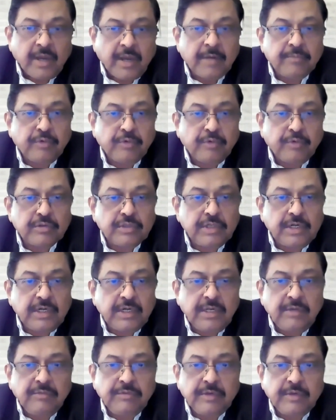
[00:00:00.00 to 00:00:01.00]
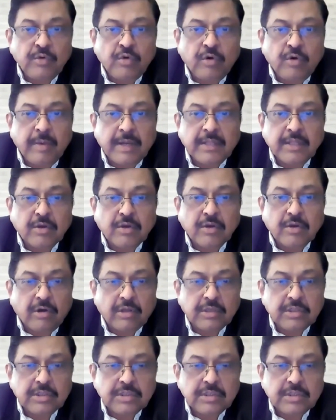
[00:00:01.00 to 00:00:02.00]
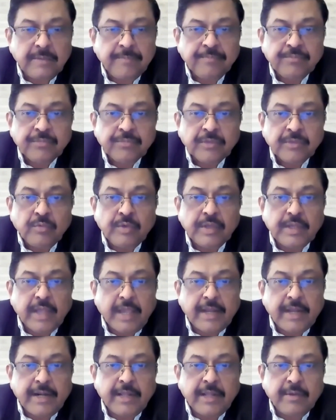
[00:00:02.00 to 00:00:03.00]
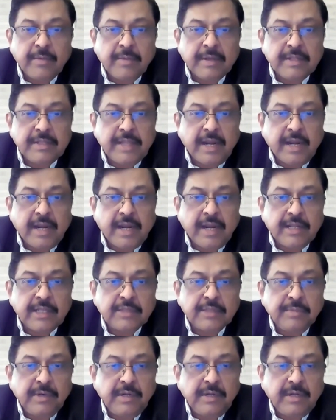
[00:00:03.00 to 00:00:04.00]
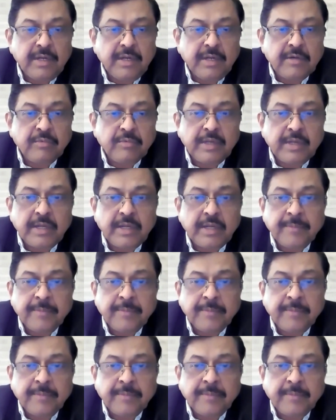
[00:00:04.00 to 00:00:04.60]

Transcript: Unfortunately, we go by the cost, we carried away by the advertisement, and